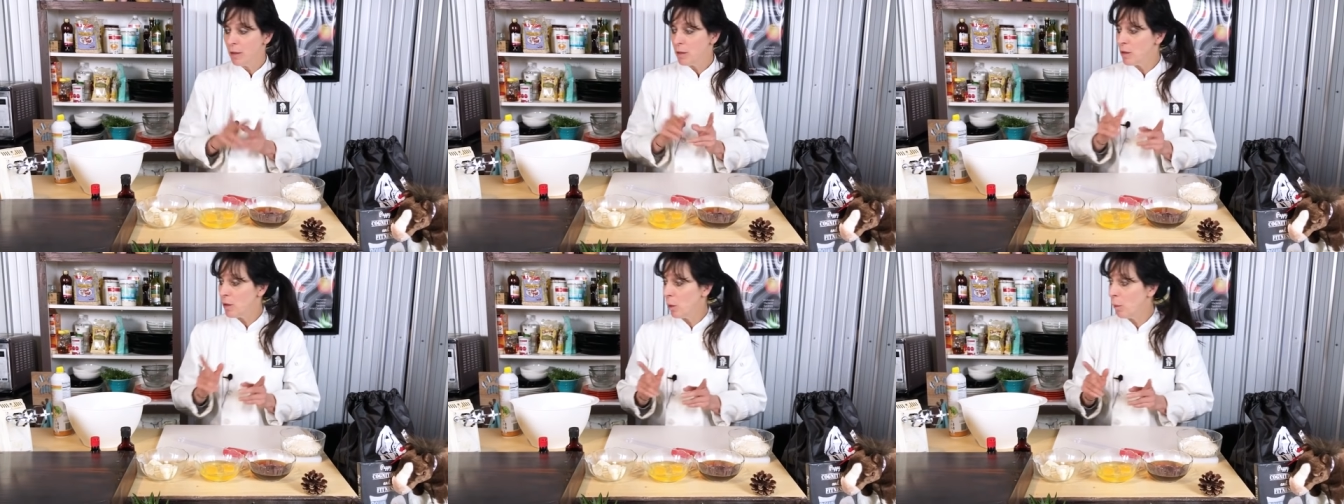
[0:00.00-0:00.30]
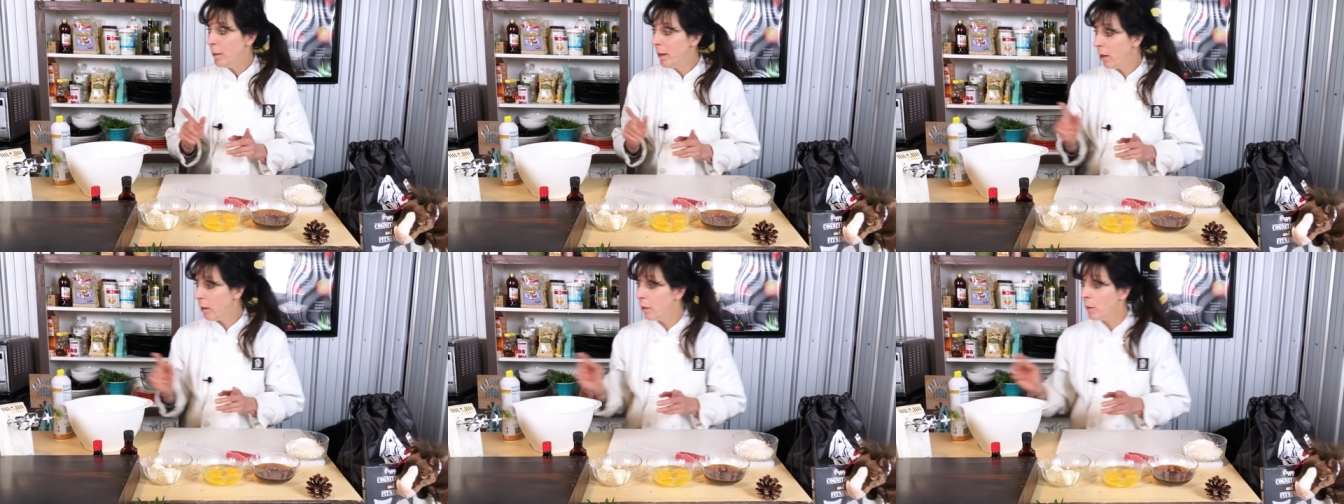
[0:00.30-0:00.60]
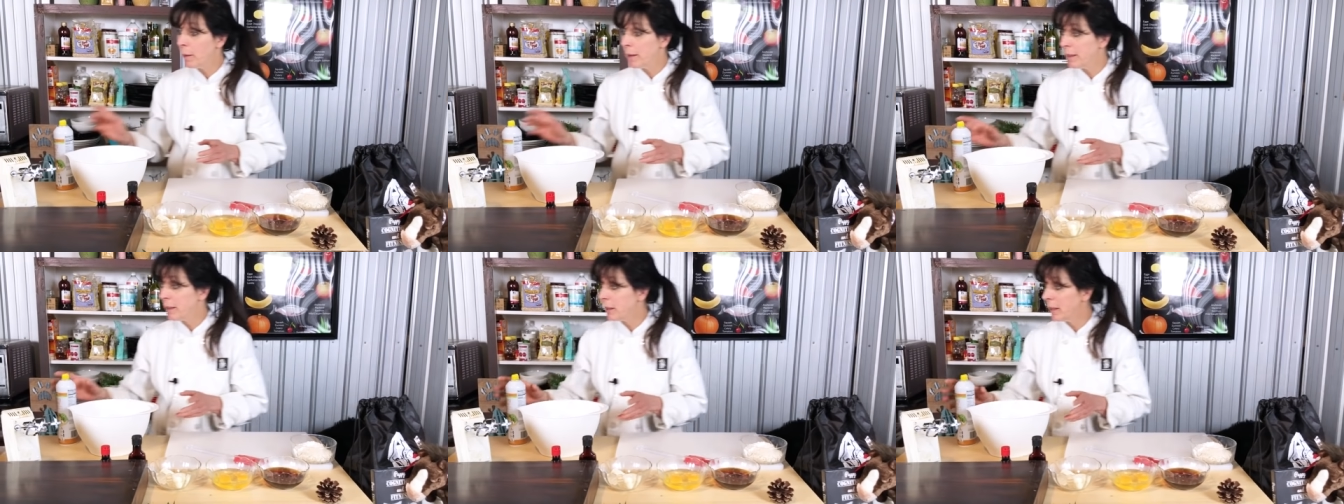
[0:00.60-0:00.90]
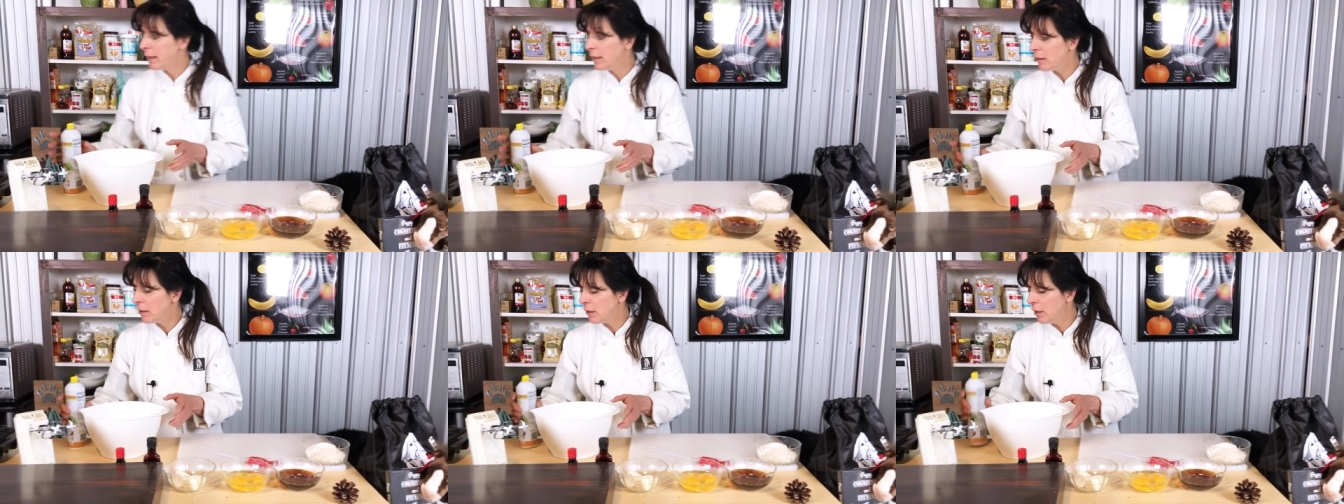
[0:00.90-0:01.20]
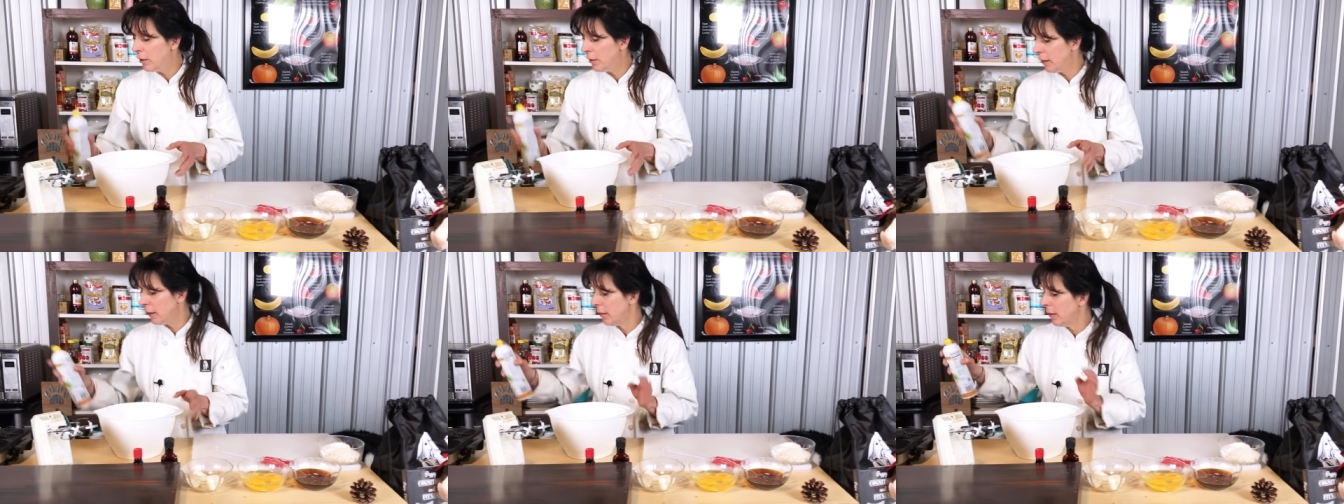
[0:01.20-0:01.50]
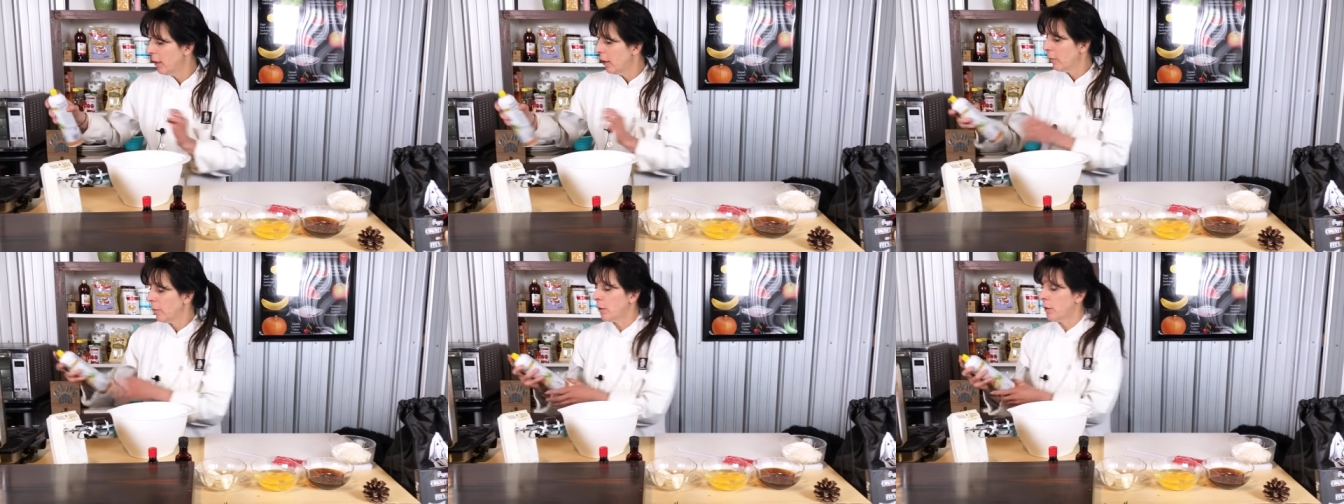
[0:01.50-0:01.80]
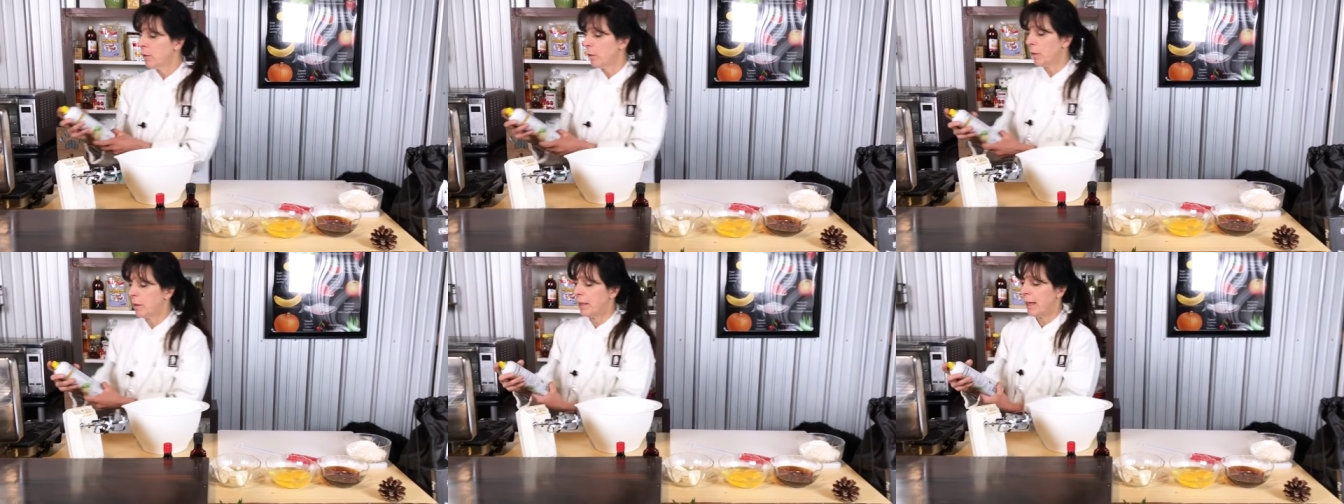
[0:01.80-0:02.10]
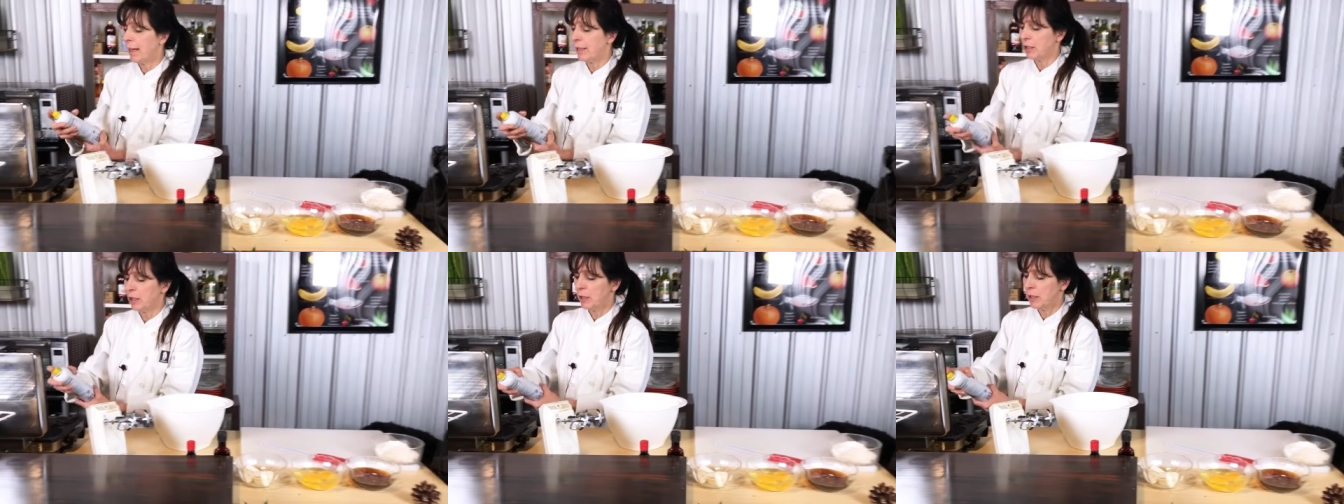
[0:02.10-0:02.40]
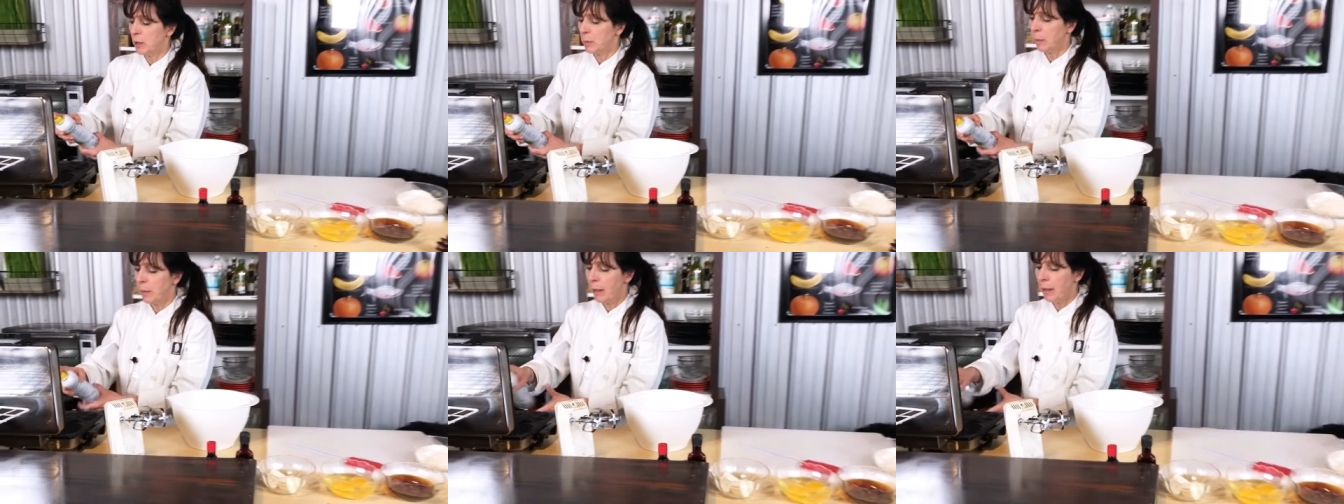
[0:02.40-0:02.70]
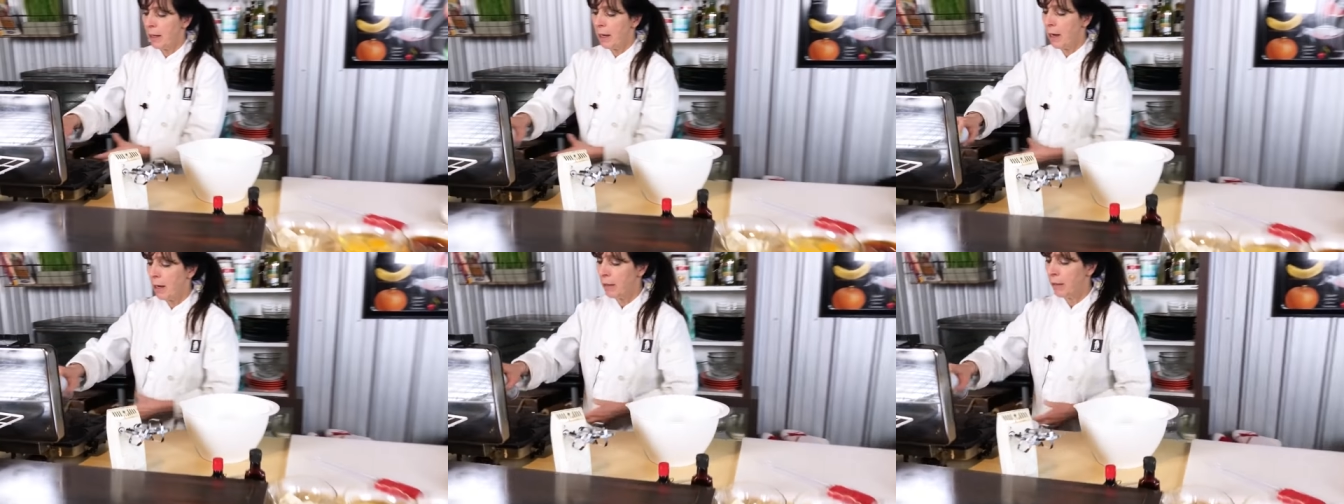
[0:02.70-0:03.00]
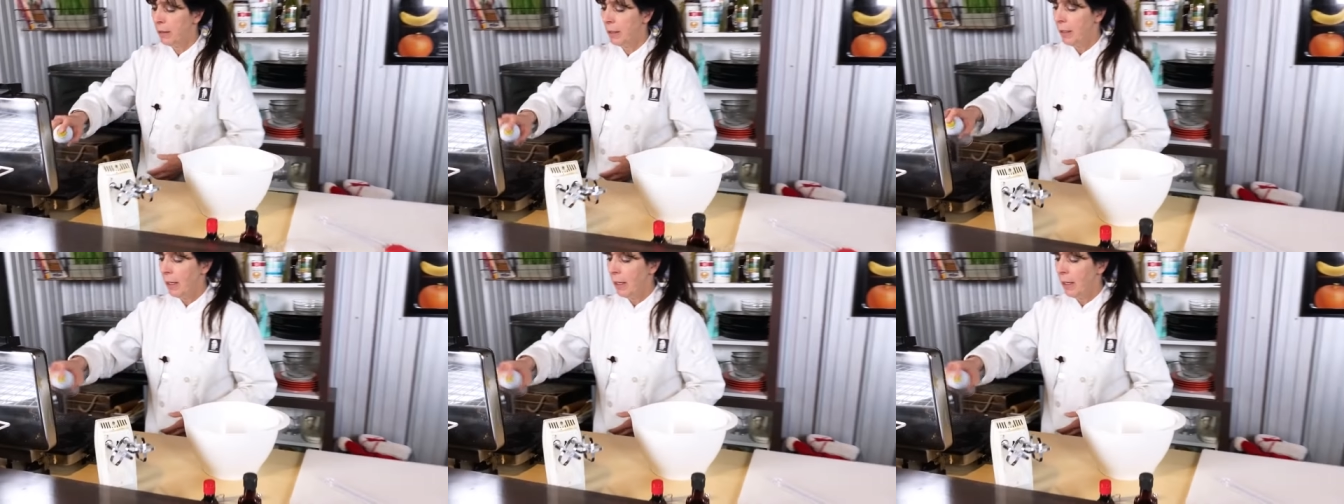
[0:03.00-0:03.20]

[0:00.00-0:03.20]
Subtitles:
So we are going to get started. First, we're going to actually spray our